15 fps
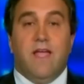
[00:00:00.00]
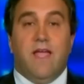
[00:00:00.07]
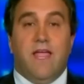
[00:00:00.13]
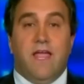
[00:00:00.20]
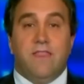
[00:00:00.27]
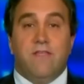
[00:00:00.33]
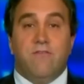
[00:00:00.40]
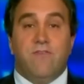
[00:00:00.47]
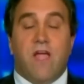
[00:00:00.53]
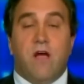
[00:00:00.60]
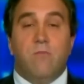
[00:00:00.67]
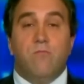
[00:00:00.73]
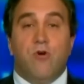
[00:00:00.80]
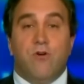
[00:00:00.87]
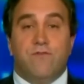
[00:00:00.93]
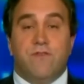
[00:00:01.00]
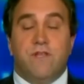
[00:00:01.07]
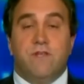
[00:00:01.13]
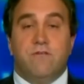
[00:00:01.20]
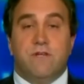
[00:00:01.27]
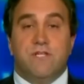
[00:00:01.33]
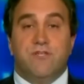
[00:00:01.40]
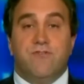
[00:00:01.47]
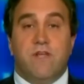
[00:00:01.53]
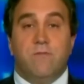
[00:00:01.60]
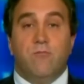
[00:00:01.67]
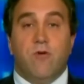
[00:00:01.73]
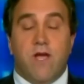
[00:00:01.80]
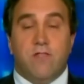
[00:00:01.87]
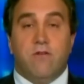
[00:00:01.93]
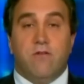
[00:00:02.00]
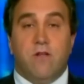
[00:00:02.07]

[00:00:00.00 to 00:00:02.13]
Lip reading: and they've now morphed into extreme weather.